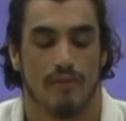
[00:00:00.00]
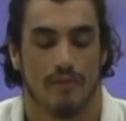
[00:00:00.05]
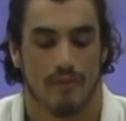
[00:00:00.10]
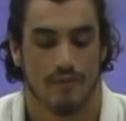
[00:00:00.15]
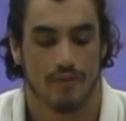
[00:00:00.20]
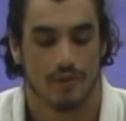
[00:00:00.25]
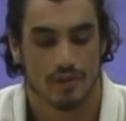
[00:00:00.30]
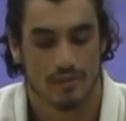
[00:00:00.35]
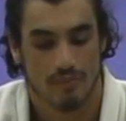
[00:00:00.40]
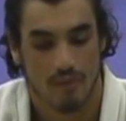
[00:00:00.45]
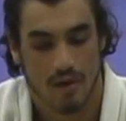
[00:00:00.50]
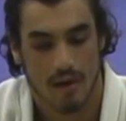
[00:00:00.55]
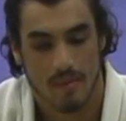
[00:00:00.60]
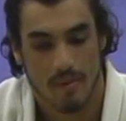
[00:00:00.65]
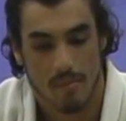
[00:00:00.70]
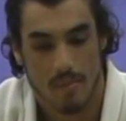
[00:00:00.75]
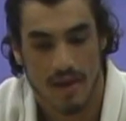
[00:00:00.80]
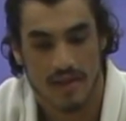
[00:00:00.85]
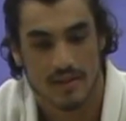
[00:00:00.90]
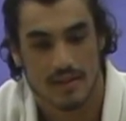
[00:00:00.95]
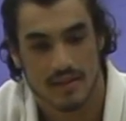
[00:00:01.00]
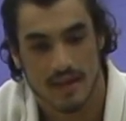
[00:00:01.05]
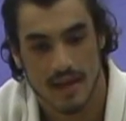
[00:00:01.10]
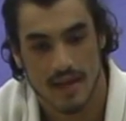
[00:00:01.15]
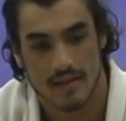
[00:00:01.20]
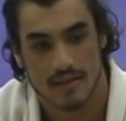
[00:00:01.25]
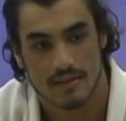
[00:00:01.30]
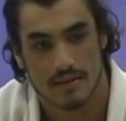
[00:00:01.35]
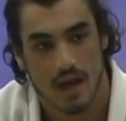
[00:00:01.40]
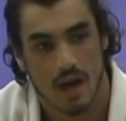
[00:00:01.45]
first of all, MMA today
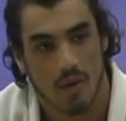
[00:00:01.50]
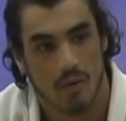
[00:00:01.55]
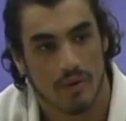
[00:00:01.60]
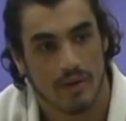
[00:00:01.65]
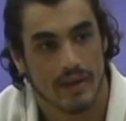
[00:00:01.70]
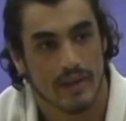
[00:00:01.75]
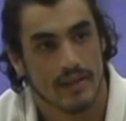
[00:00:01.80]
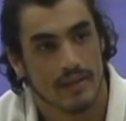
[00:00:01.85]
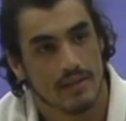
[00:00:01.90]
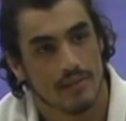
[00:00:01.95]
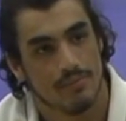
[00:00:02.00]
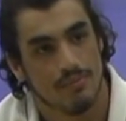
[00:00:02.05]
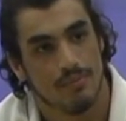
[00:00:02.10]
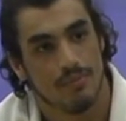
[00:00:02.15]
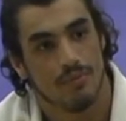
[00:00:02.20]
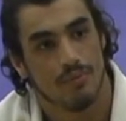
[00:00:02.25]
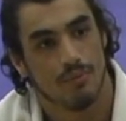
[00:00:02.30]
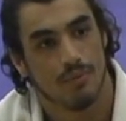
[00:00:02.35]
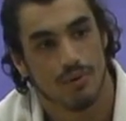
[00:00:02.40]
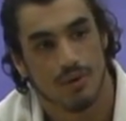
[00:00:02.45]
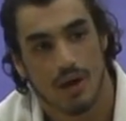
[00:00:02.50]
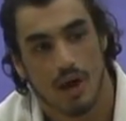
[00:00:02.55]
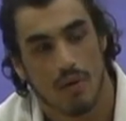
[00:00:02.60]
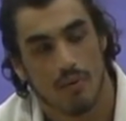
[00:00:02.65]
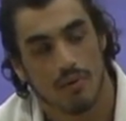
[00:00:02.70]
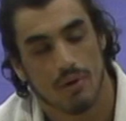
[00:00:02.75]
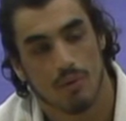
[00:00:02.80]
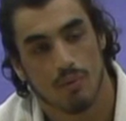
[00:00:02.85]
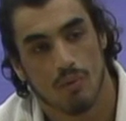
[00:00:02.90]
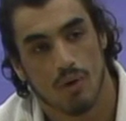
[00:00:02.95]
is not what it is, not
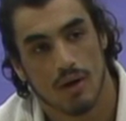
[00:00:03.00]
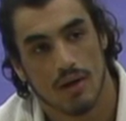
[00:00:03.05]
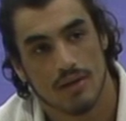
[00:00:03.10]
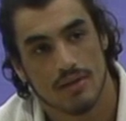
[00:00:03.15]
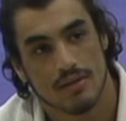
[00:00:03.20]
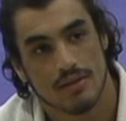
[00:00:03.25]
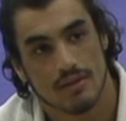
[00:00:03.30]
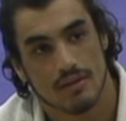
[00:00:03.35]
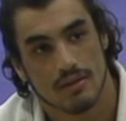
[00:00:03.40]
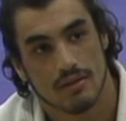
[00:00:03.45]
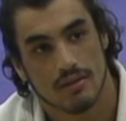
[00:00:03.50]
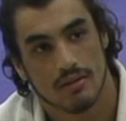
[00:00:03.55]
what it was.